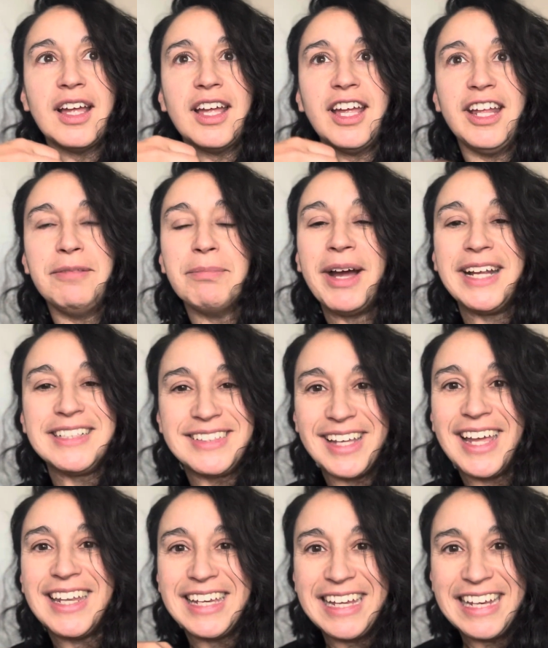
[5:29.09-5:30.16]
in my
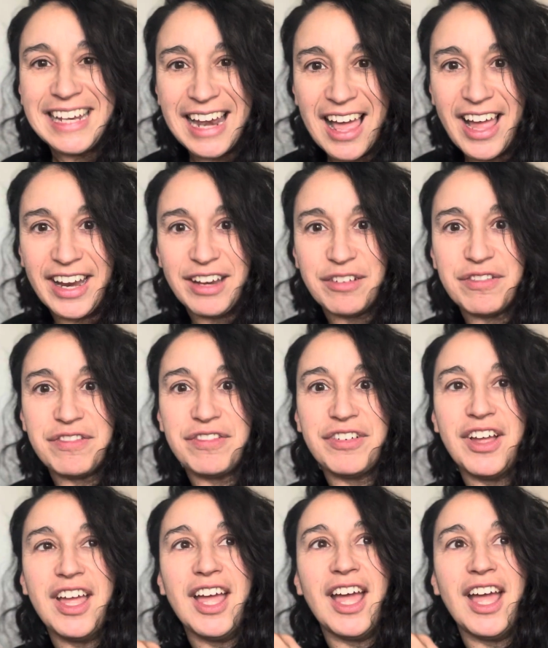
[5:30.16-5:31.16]
daily life.